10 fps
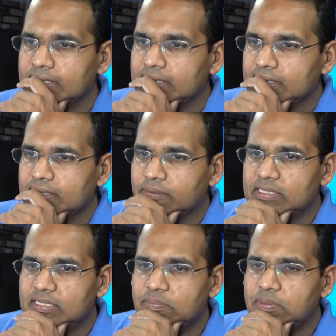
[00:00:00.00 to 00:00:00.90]
There was
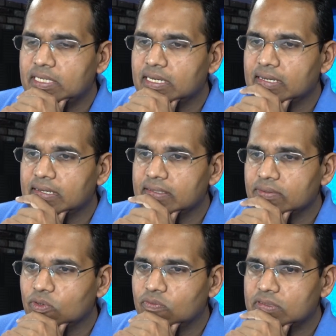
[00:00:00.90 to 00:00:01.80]
CPI
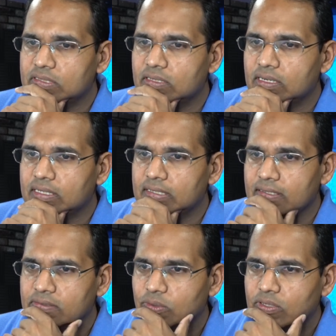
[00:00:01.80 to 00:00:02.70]
over
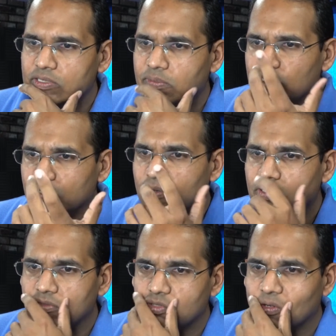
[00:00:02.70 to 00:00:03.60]
target. Okay, so make sure you know your
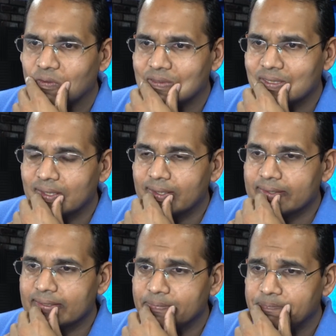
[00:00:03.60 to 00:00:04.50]
control
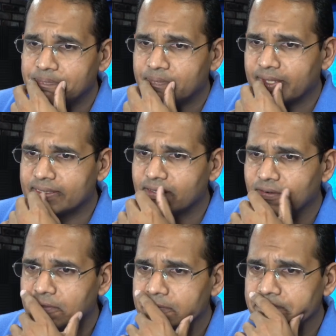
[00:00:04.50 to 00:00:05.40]
charts. It's covered.